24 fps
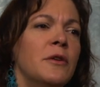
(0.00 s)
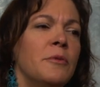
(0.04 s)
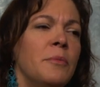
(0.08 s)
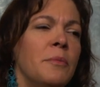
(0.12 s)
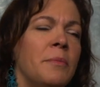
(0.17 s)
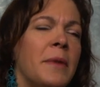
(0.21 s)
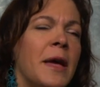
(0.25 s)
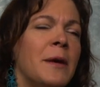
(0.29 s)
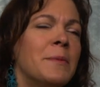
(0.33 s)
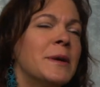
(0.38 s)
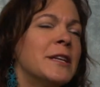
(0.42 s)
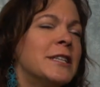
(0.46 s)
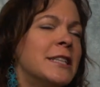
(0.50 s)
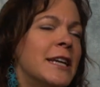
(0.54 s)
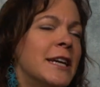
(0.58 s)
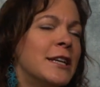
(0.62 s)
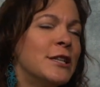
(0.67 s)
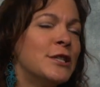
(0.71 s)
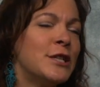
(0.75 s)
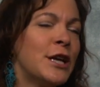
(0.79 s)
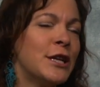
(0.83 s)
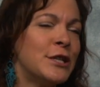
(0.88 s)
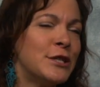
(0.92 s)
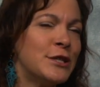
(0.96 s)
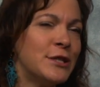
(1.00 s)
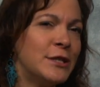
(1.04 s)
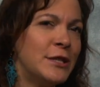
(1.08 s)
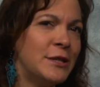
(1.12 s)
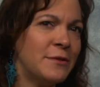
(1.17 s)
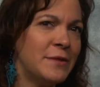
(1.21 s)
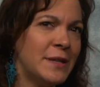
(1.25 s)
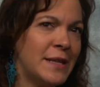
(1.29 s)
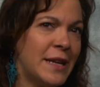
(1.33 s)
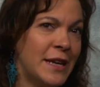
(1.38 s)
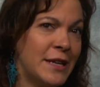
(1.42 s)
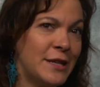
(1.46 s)
may be
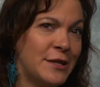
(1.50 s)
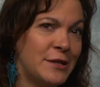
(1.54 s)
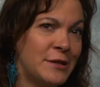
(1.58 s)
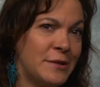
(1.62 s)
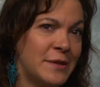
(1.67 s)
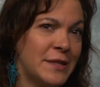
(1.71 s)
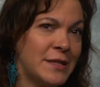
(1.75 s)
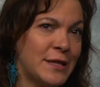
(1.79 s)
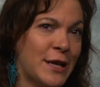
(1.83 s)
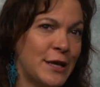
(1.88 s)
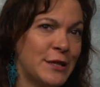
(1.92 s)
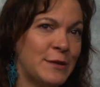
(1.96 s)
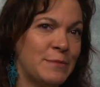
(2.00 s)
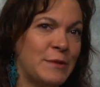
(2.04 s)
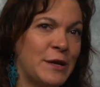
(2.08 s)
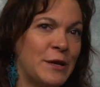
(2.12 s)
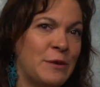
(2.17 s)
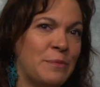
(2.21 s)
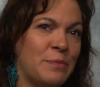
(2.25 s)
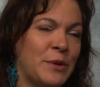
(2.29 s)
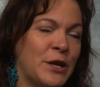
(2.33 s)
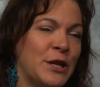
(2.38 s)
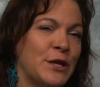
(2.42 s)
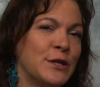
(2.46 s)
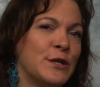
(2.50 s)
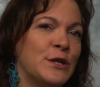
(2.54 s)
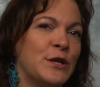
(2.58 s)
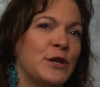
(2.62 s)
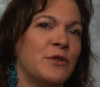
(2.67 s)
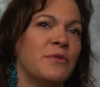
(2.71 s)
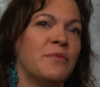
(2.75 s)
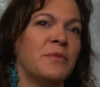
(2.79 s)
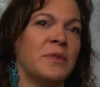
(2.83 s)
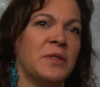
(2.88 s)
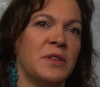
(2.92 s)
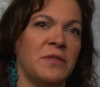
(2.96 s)
tangentially related to assessment, but is
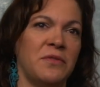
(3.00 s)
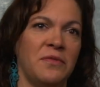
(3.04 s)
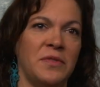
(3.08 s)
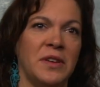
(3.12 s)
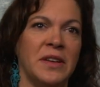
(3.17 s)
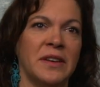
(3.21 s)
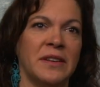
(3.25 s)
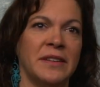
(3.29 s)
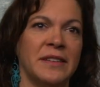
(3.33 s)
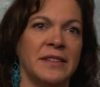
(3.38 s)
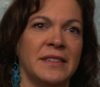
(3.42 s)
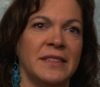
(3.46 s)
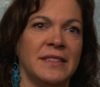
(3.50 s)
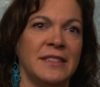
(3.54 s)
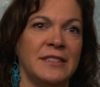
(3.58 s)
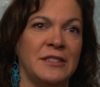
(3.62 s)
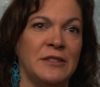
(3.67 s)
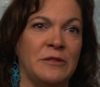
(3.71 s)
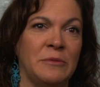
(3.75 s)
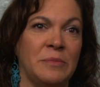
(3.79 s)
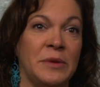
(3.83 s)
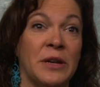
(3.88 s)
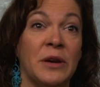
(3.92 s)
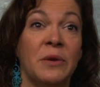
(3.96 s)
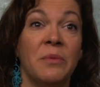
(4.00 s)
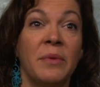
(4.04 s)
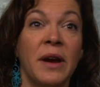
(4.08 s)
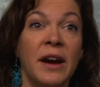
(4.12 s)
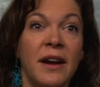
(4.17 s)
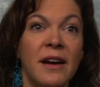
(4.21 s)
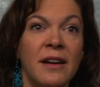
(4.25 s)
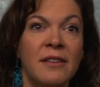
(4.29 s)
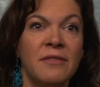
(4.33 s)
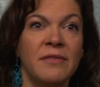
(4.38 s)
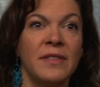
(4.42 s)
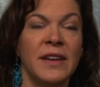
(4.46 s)
good for the field to be
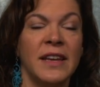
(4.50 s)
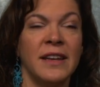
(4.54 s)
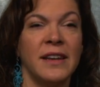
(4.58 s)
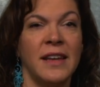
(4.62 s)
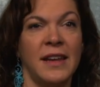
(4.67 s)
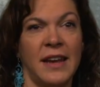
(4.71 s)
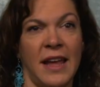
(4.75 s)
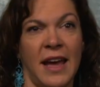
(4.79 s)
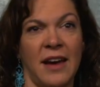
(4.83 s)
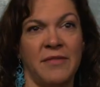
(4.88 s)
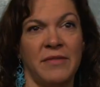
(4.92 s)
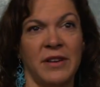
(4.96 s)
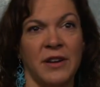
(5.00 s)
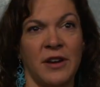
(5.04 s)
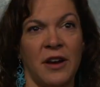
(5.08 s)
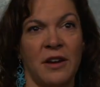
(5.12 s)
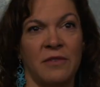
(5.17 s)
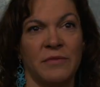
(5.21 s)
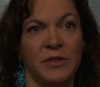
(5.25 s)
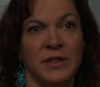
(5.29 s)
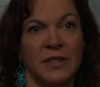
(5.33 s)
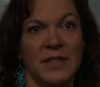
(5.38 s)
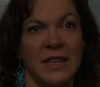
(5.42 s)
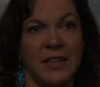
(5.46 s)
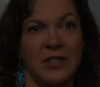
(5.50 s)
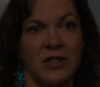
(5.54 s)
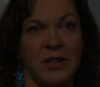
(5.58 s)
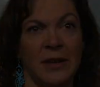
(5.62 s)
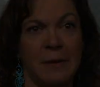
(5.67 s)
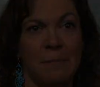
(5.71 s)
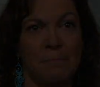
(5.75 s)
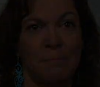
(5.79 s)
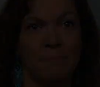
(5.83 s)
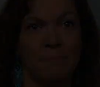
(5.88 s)
aware of and have in conversation.